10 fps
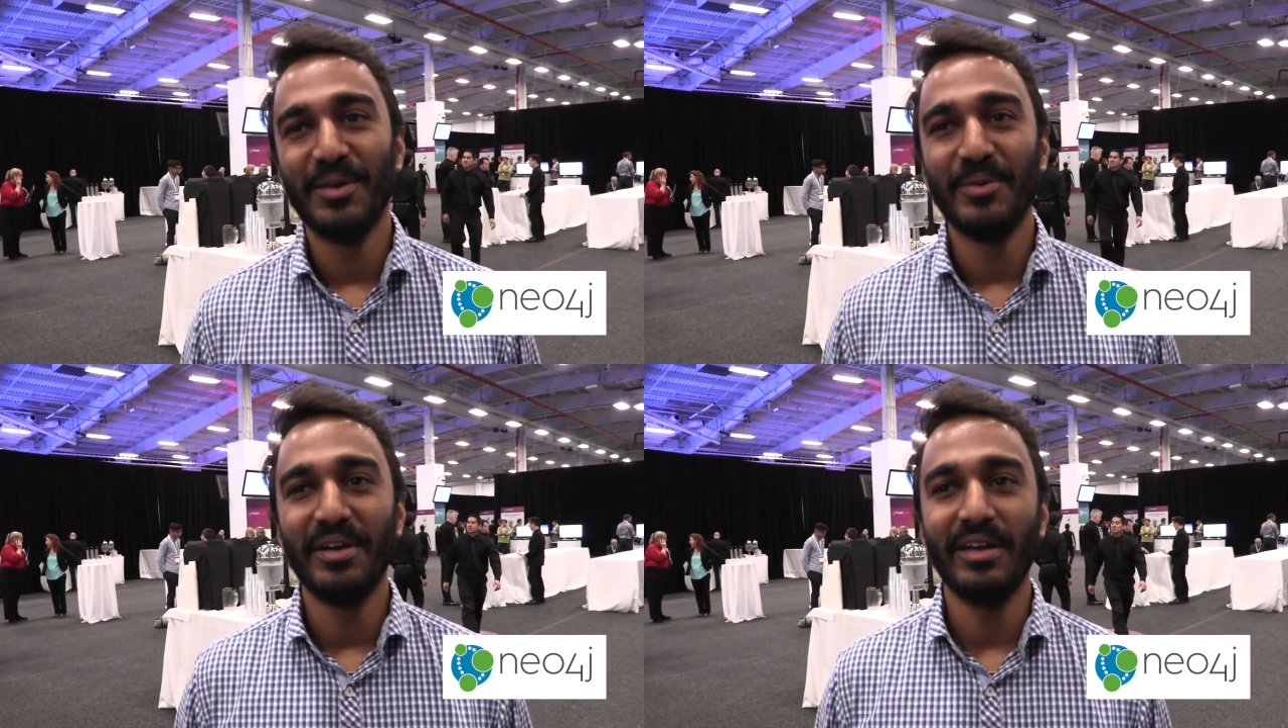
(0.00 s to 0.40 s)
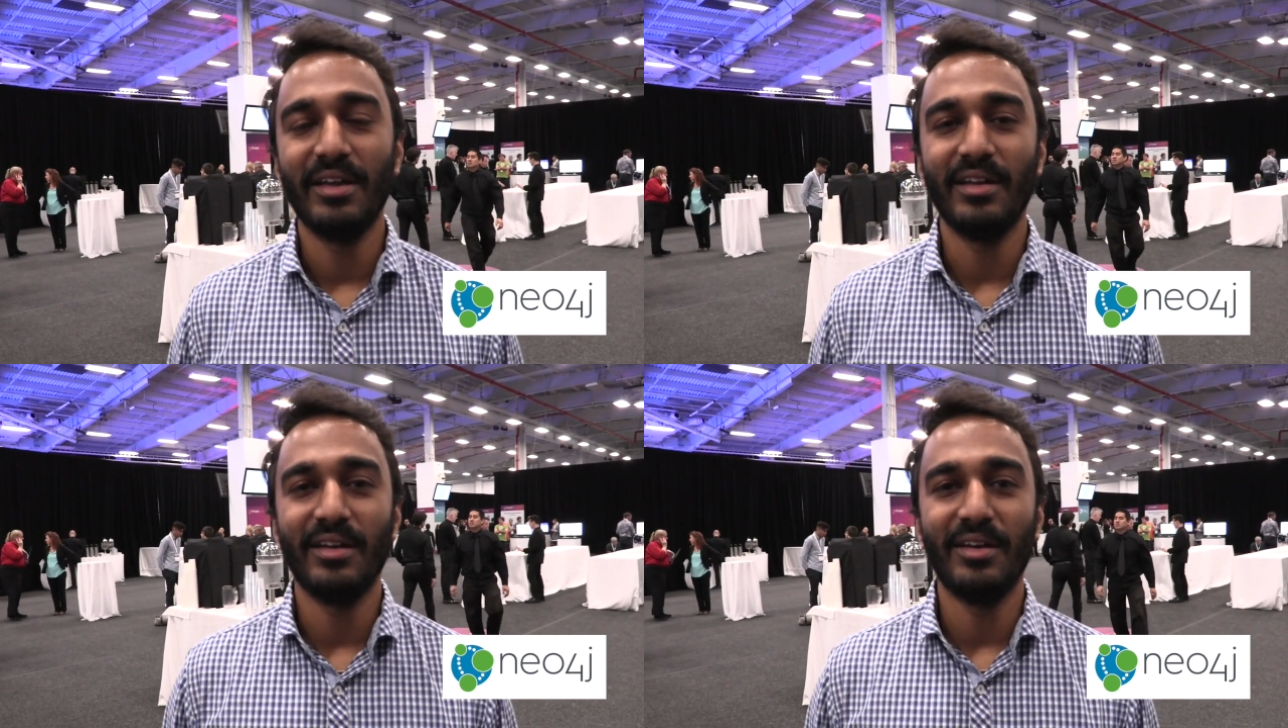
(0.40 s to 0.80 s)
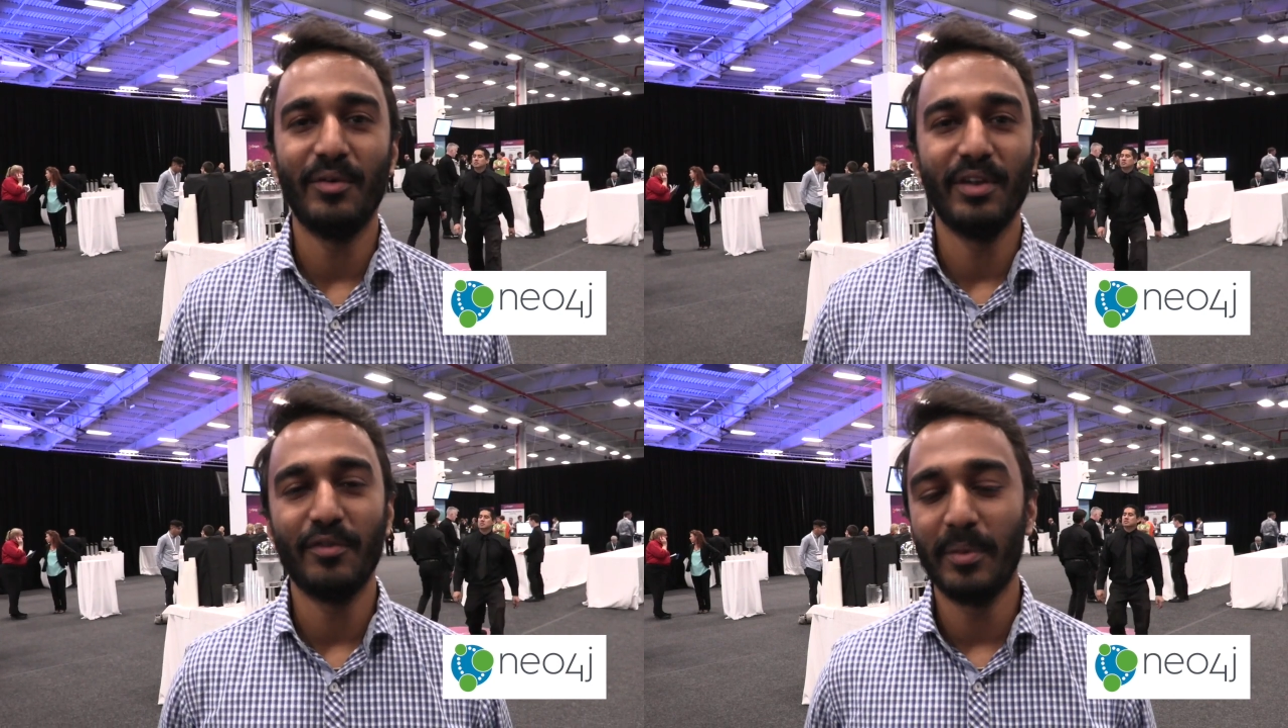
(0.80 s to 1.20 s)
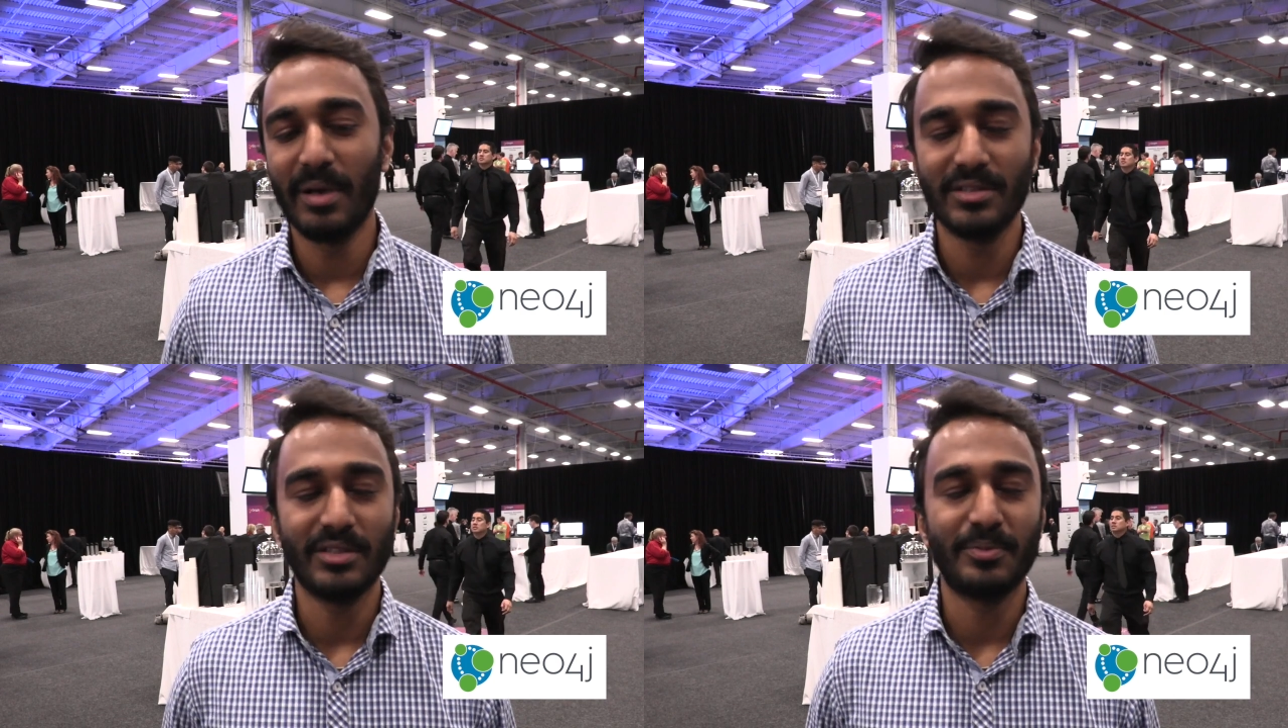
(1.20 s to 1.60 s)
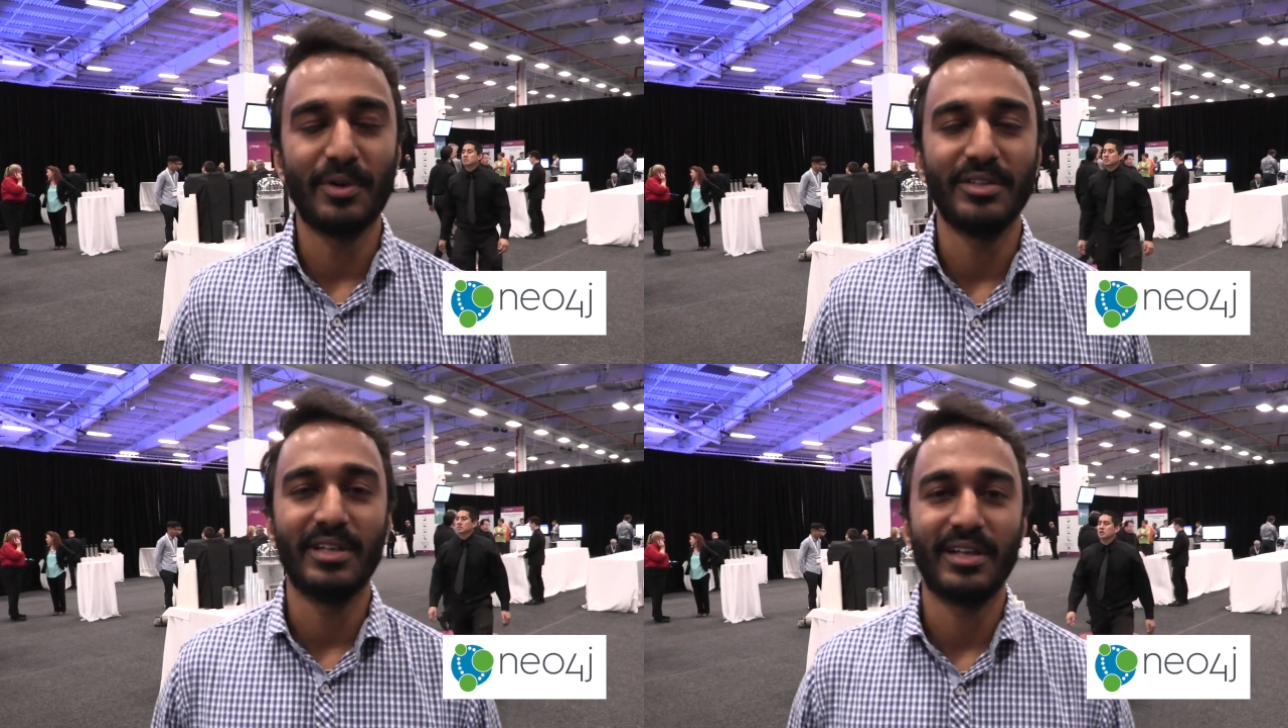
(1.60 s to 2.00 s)
where uh, one of my master's
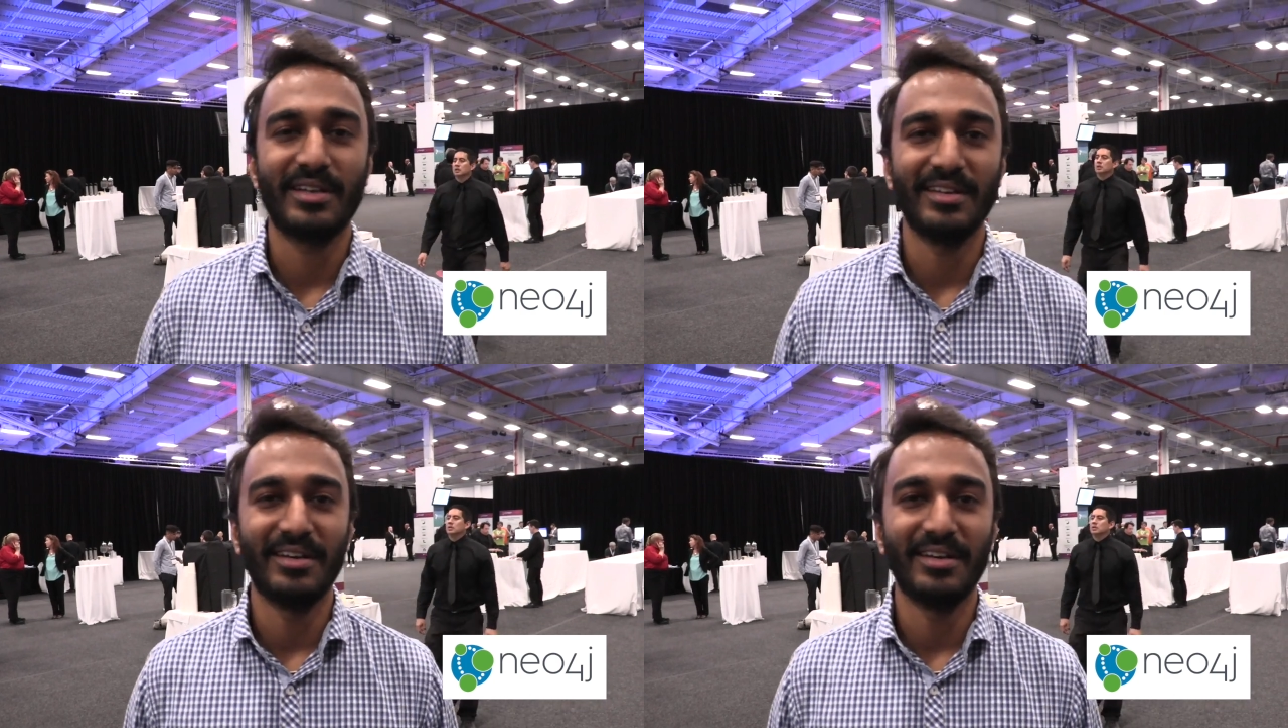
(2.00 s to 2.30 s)
project,